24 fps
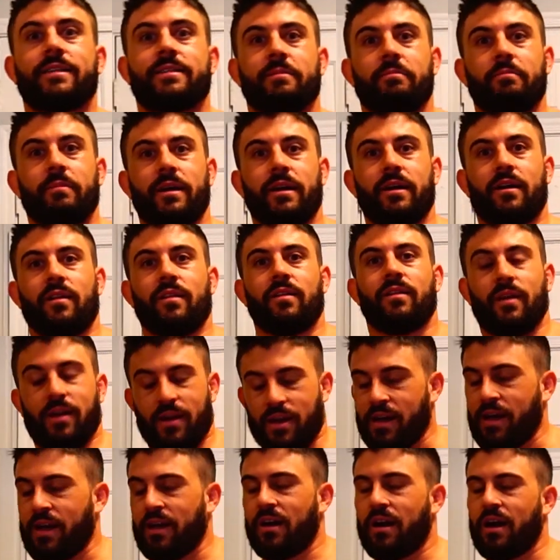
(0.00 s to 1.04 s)
is the meal
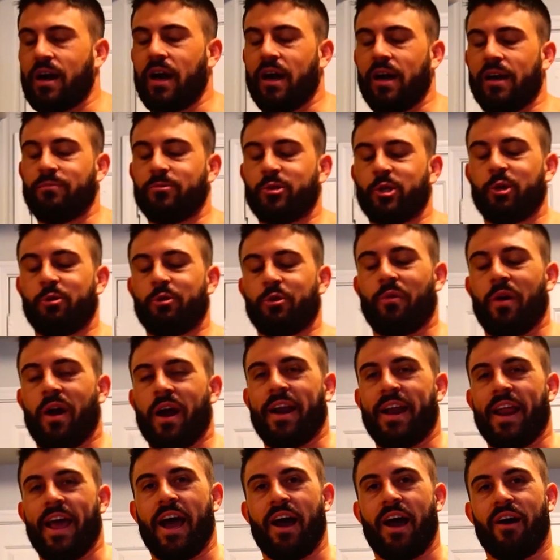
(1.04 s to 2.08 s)
I'm doing
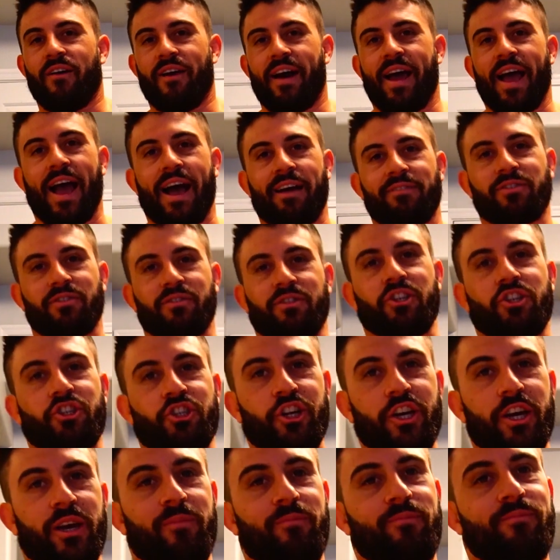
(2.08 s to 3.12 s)
right now after the
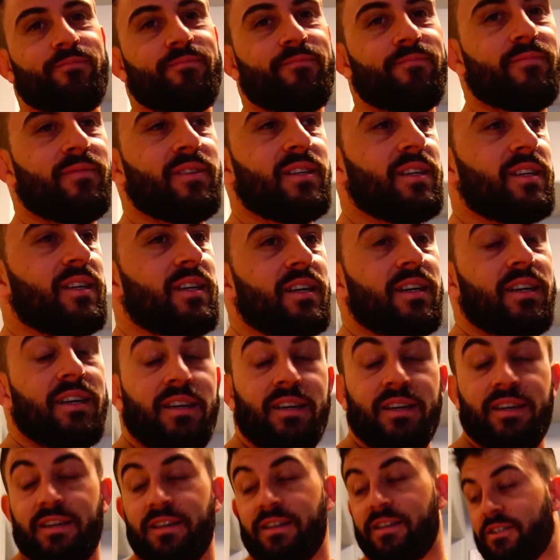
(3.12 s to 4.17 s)
gym.
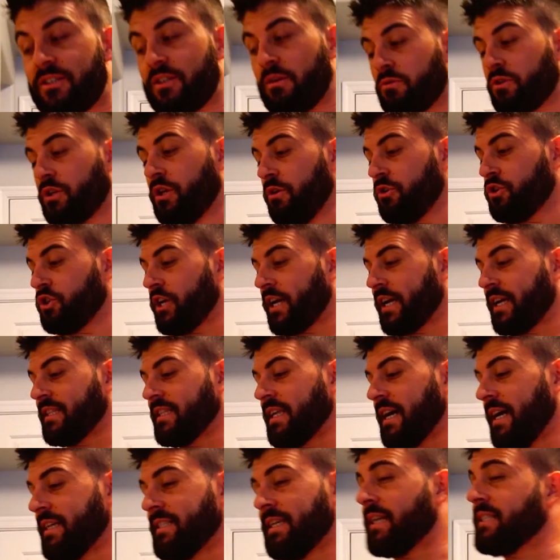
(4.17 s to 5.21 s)
So 2 chicken
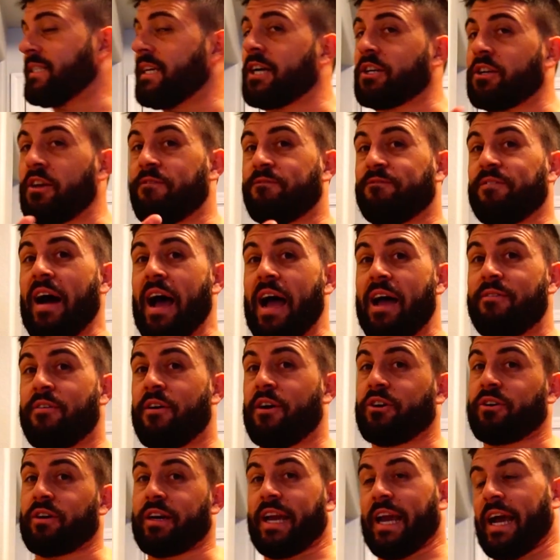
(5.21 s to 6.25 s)
thighs, that's actually
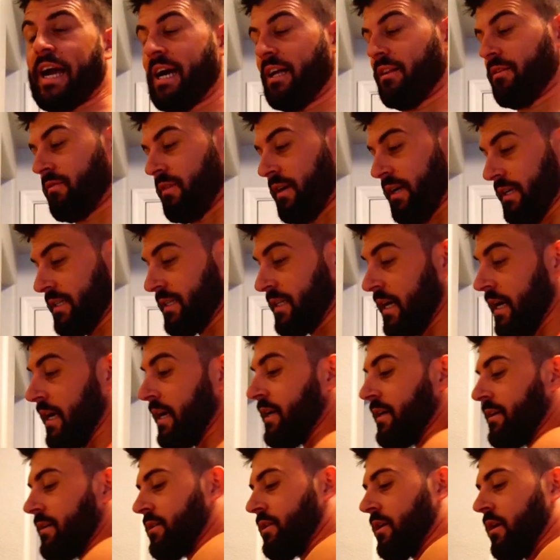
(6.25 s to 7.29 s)
500 calories.
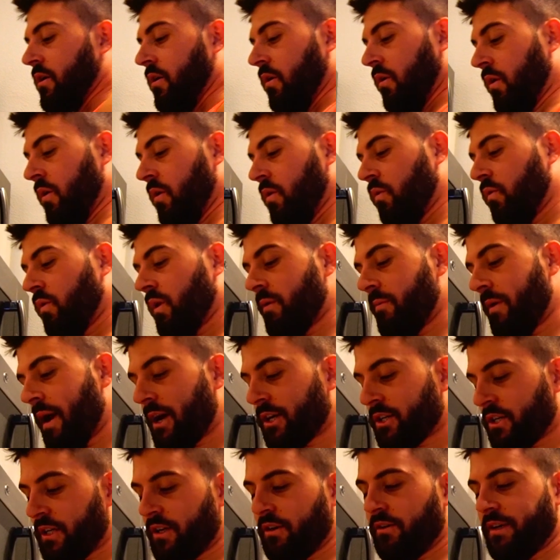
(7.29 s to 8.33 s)
So what I'm
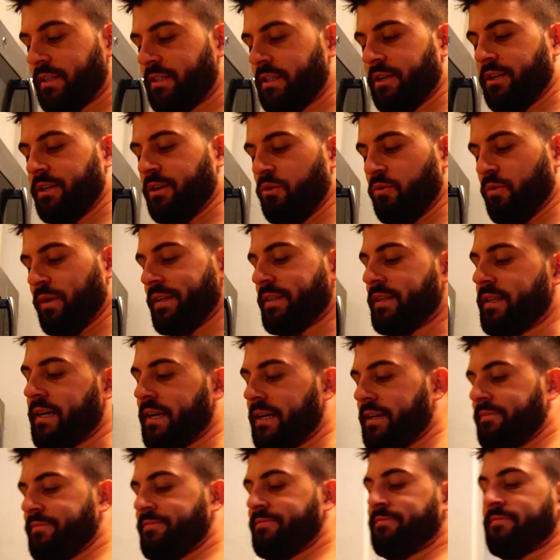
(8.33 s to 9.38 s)
actually going to do with
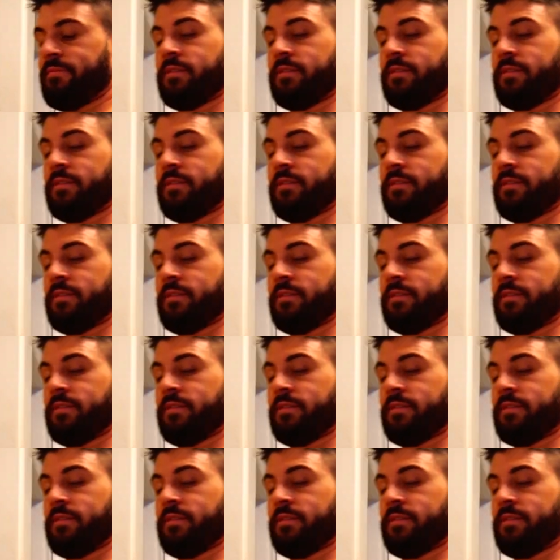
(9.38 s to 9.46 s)
it